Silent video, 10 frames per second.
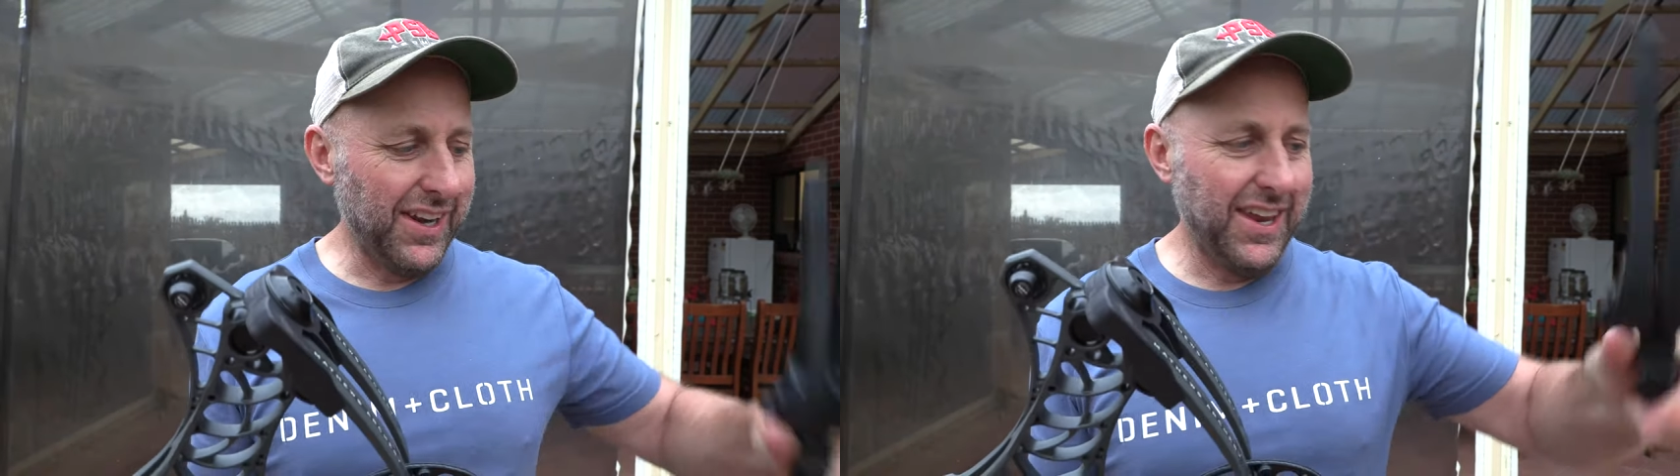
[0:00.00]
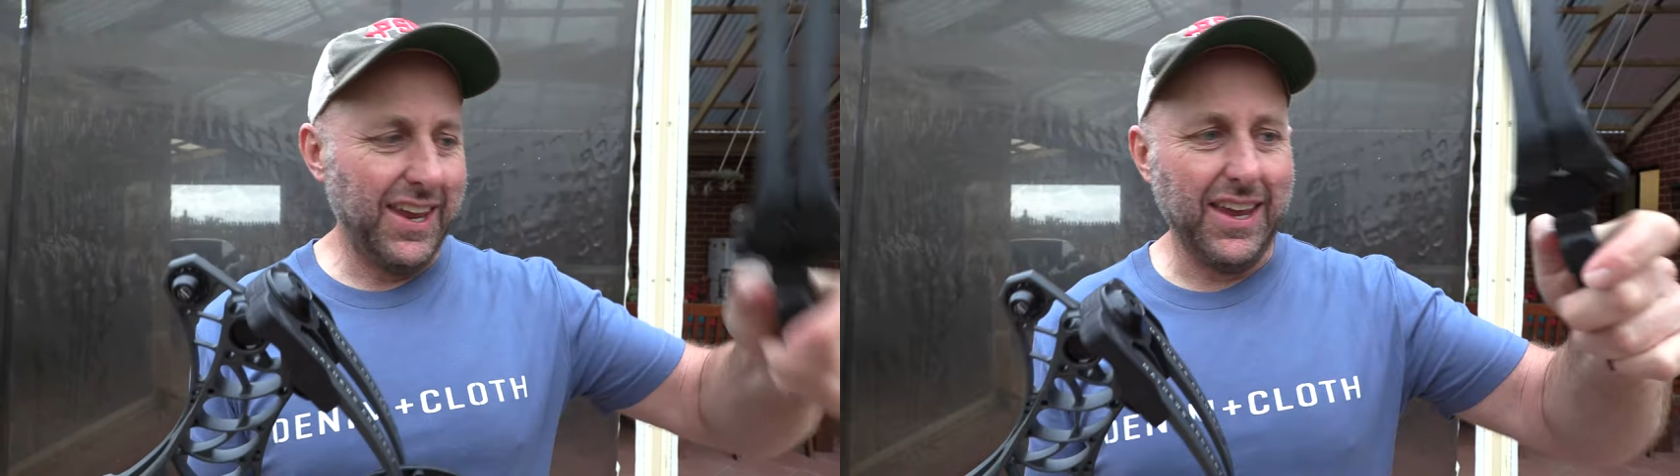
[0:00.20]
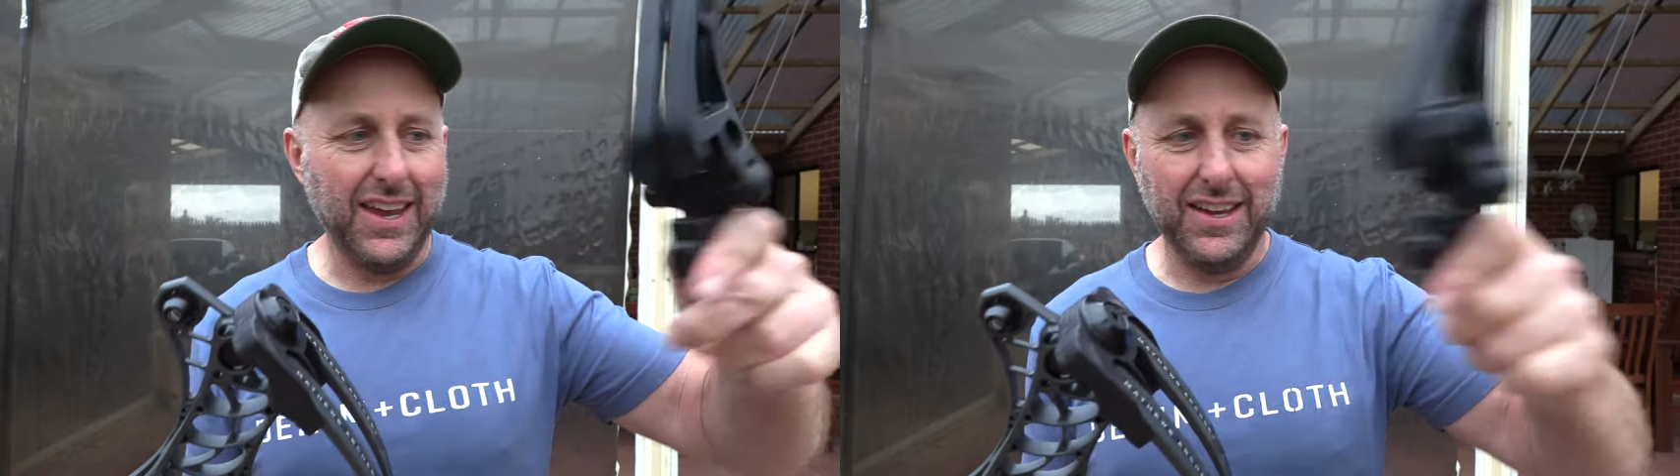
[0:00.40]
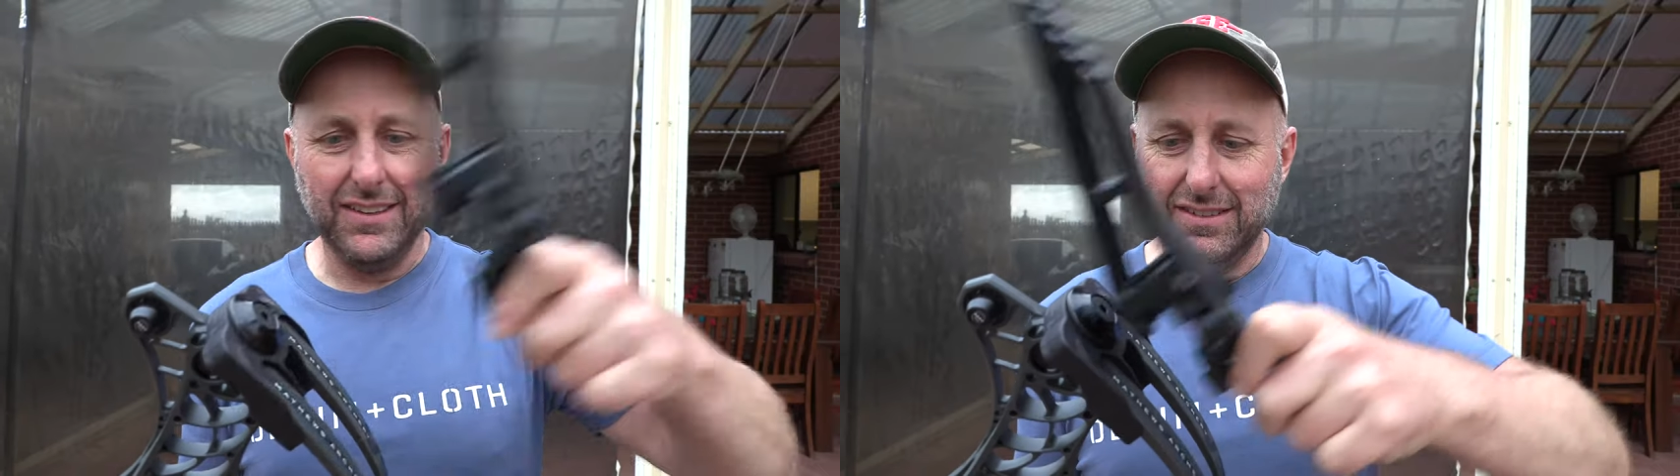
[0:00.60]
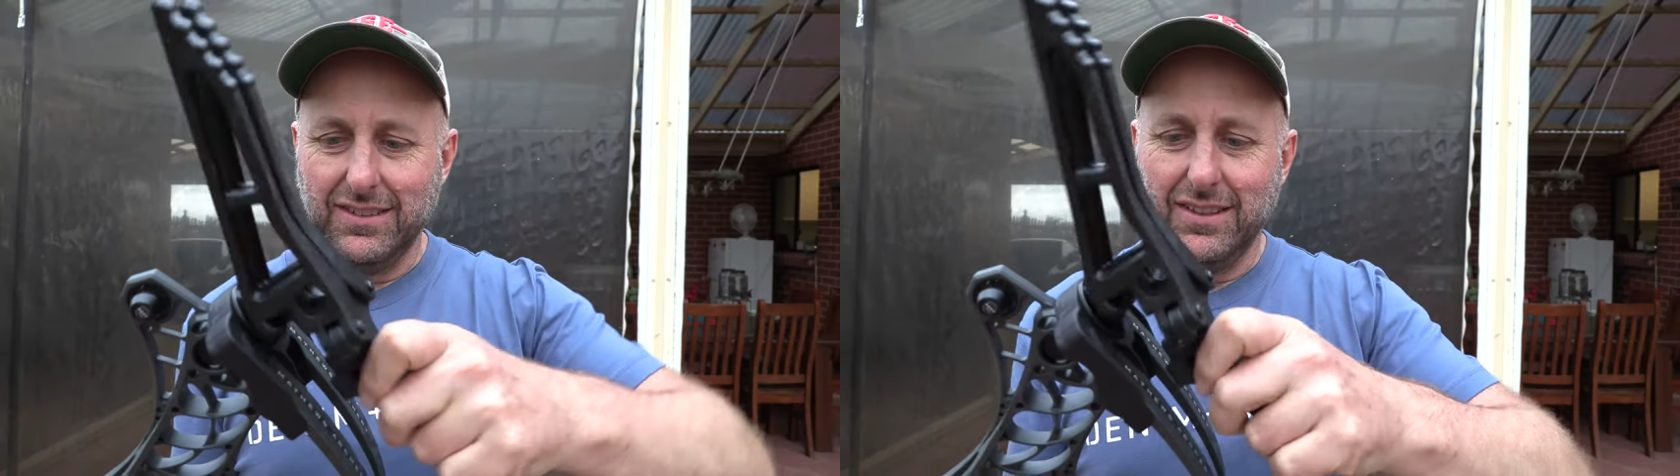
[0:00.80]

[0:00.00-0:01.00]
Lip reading: here,